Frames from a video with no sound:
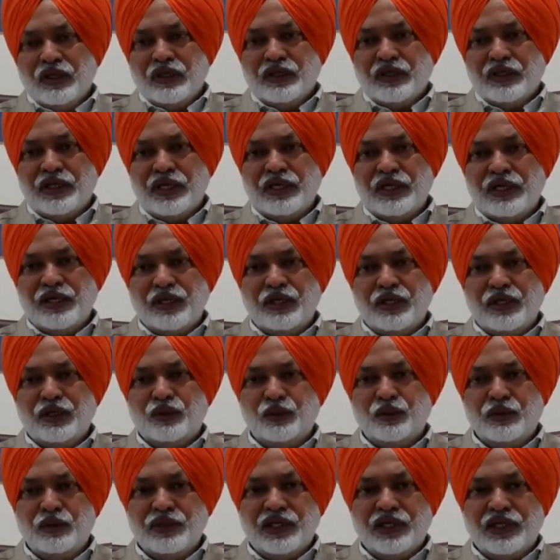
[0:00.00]
that a
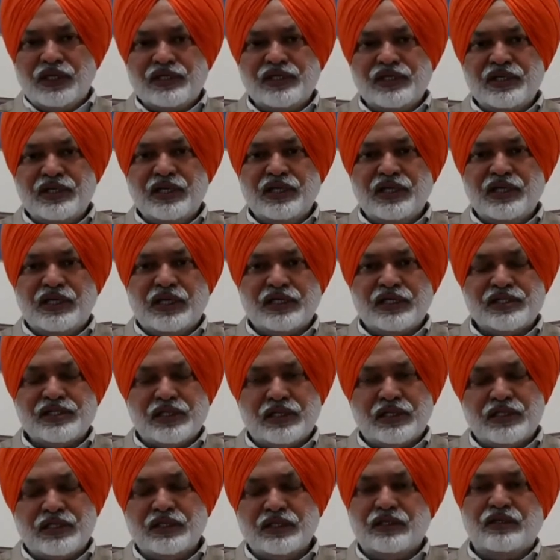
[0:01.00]
road accident has
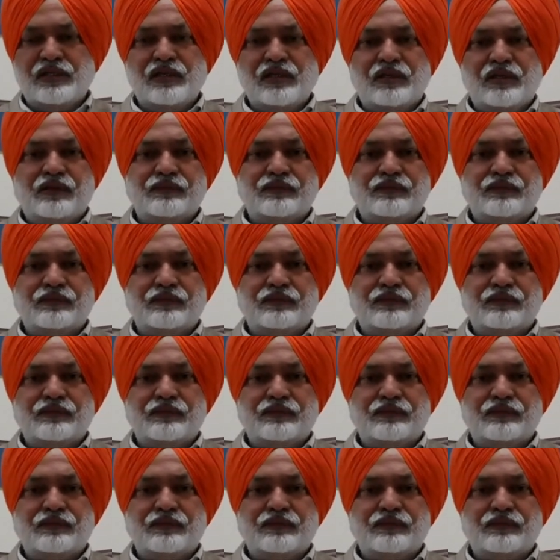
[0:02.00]
occurred,